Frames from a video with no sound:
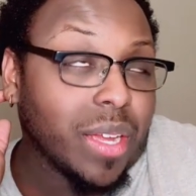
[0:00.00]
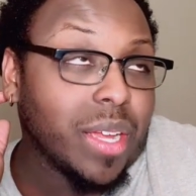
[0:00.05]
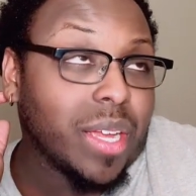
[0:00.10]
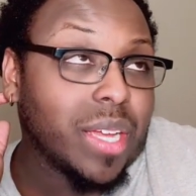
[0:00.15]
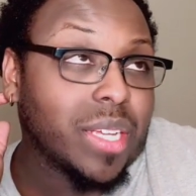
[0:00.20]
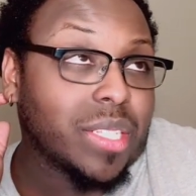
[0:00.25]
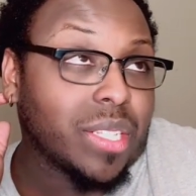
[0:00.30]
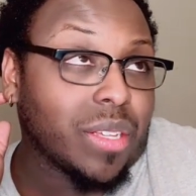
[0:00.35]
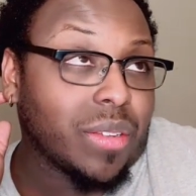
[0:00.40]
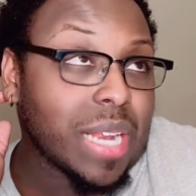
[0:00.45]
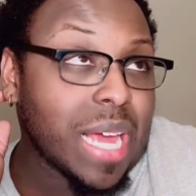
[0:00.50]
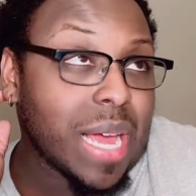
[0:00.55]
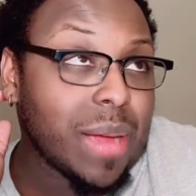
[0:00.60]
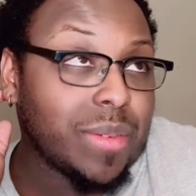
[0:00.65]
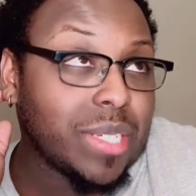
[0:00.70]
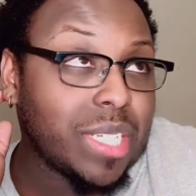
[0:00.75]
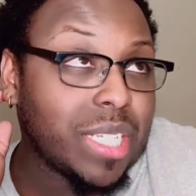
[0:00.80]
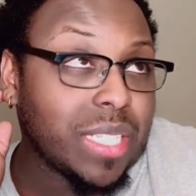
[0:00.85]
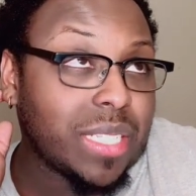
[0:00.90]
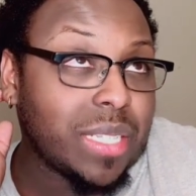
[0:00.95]
And so now when
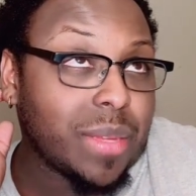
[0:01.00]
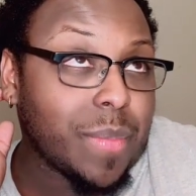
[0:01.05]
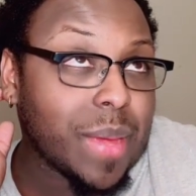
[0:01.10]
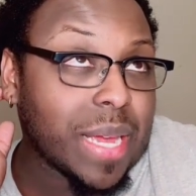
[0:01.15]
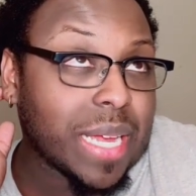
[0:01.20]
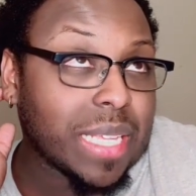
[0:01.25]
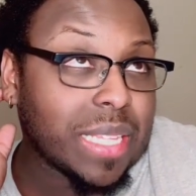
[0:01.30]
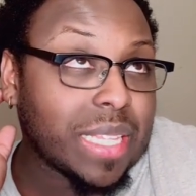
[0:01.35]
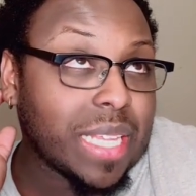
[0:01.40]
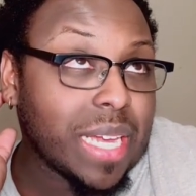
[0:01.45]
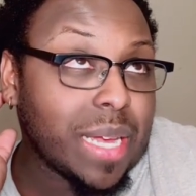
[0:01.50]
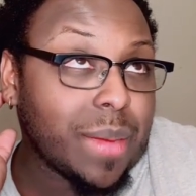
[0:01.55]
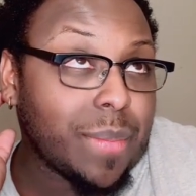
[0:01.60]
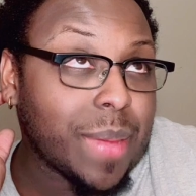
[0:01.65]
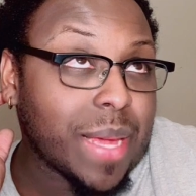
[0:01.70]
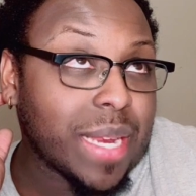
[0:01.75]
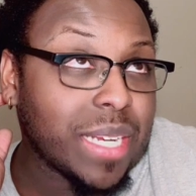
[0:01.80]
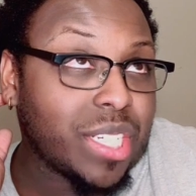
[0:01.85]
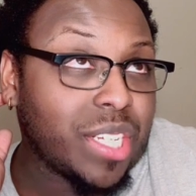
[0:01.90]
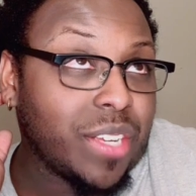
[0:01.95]
she sit back and think
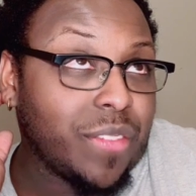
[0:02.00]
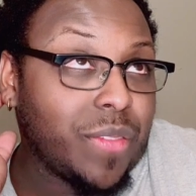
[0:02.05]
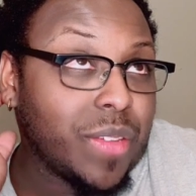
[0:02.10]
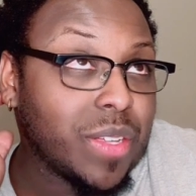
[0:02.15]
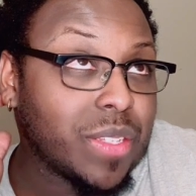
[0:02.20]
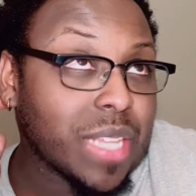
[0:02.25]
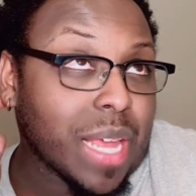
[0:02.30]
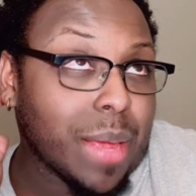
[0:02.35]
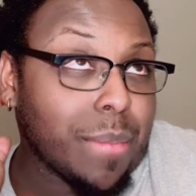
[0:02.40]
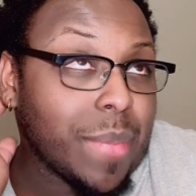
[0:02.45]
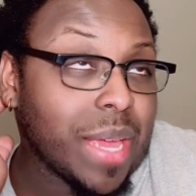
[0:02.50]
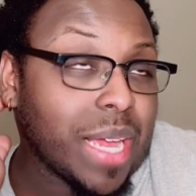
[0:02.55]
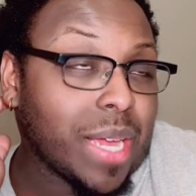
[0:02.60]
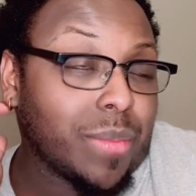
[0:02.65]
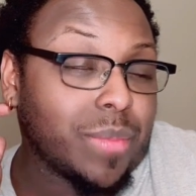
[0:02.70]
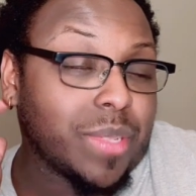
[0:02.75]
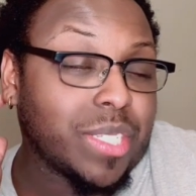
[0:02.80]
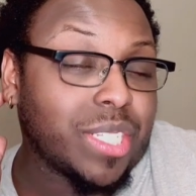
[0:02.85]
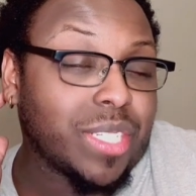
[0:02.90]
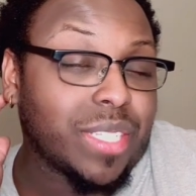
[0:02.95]
about it, she feels like Megan
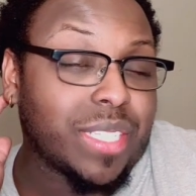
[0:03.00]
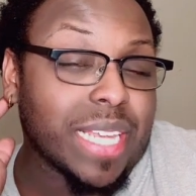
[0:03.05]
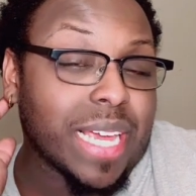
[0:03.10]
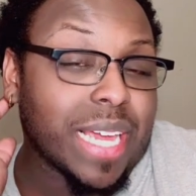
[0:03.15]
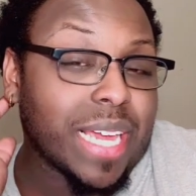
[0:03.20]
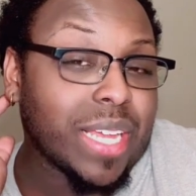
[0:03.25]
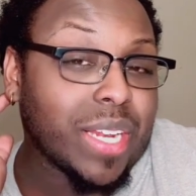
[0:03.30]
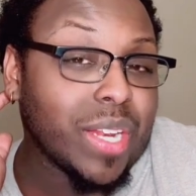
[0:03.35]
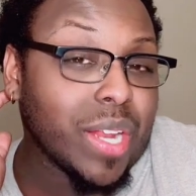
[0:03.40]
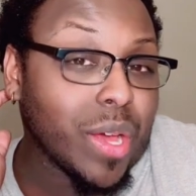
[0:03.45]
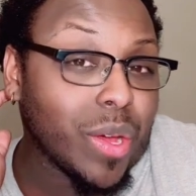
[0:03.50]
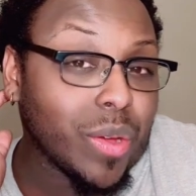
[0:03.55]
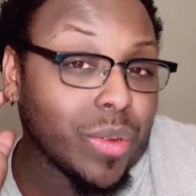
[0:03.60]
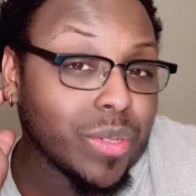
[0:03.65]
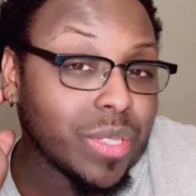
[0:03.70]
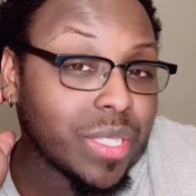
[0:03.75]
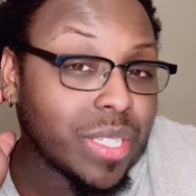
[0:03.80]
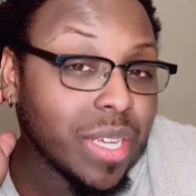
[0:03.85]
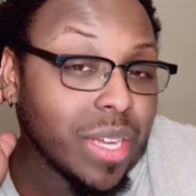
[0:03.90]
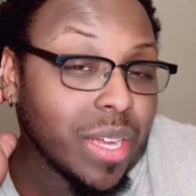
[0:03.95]
was just taking
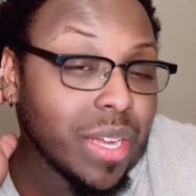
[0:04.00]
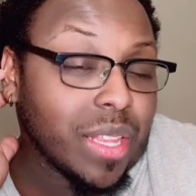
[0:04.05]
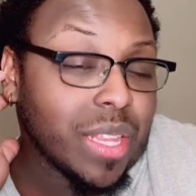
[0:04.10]
notes,